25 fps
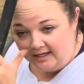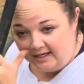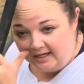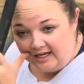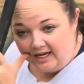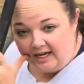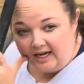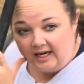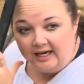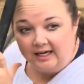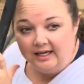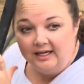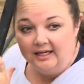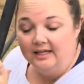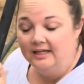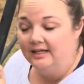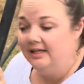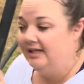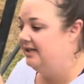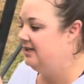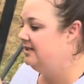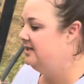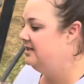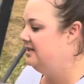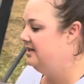and
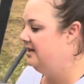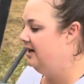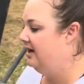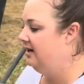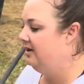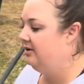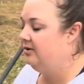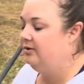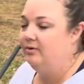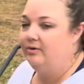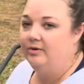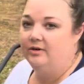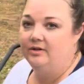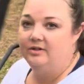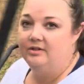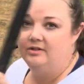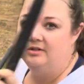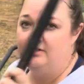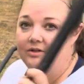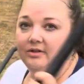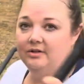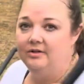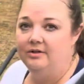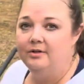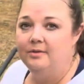it's not going
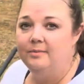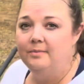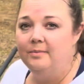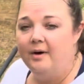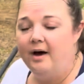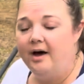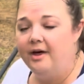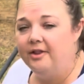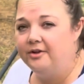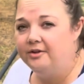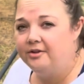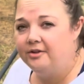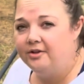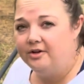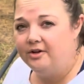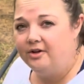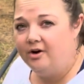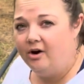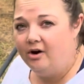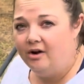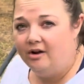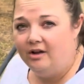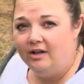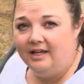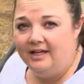to bother the
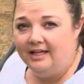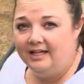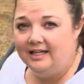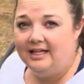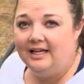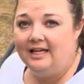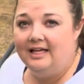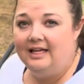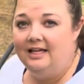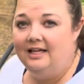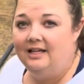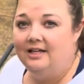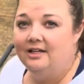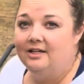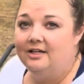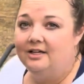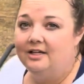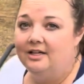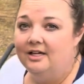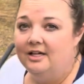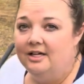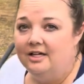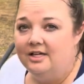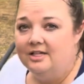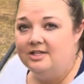garlic either.
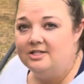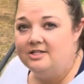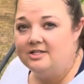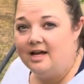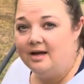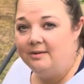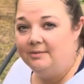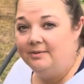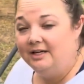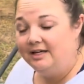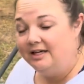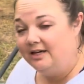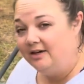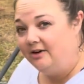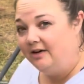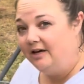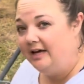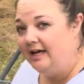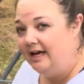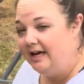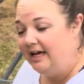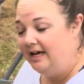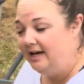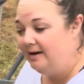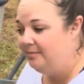So I'm going to go
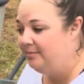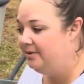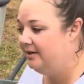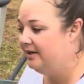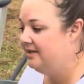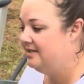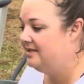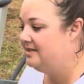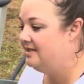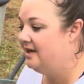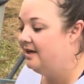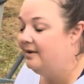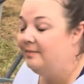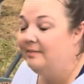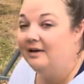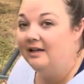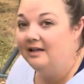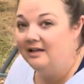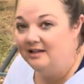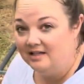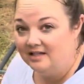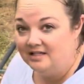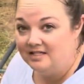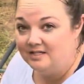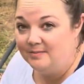ahead and put some in
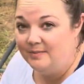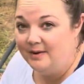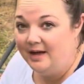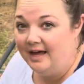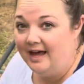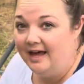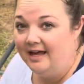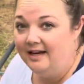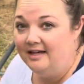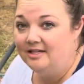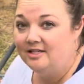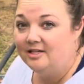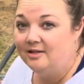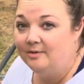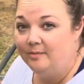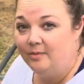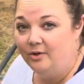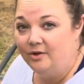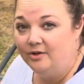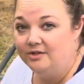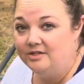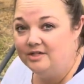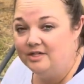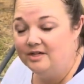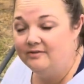this bed to
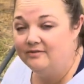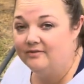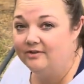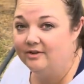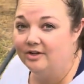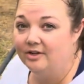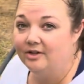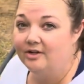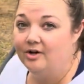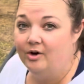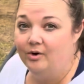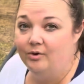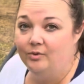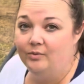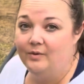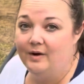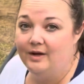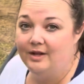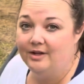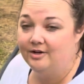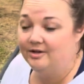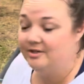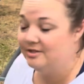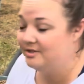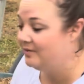mulch it for the cold
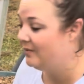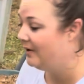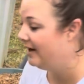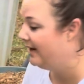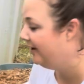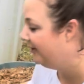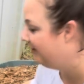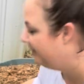weather as well.